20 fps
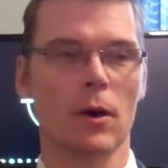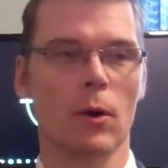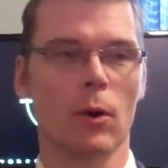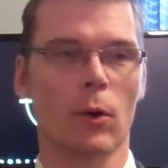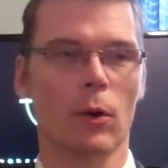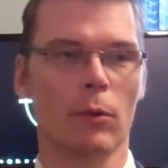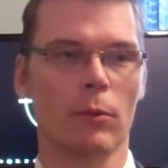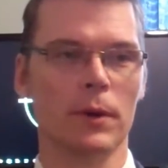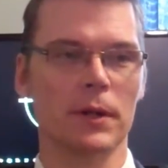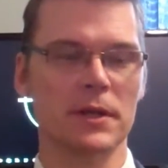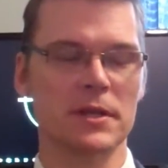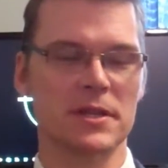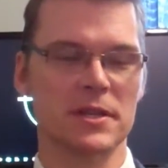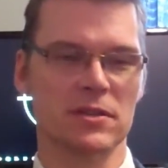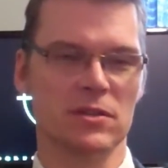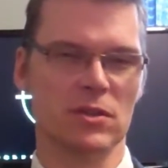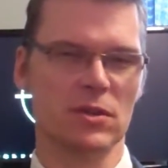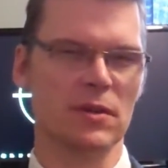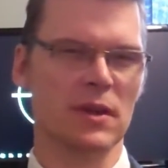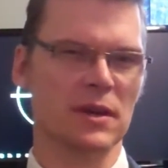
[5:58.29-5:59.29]
or really
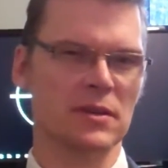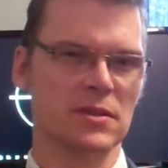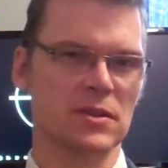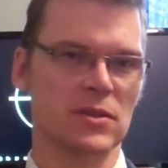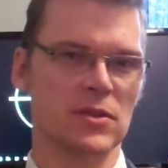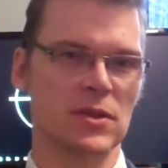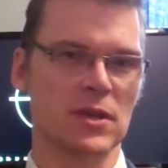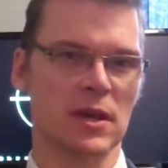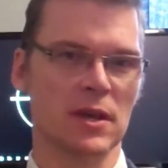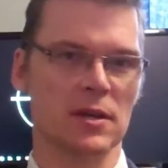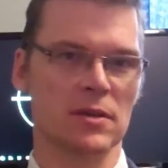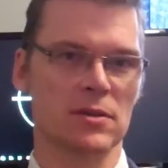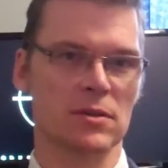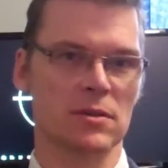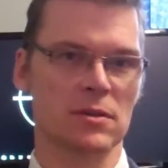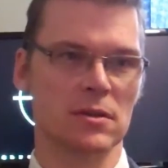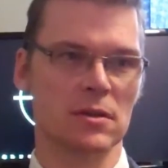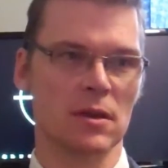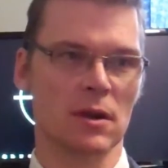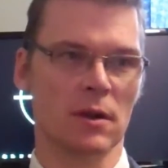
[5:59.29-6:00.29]
since
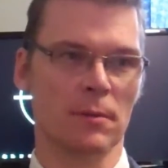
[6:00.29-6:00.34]
2006,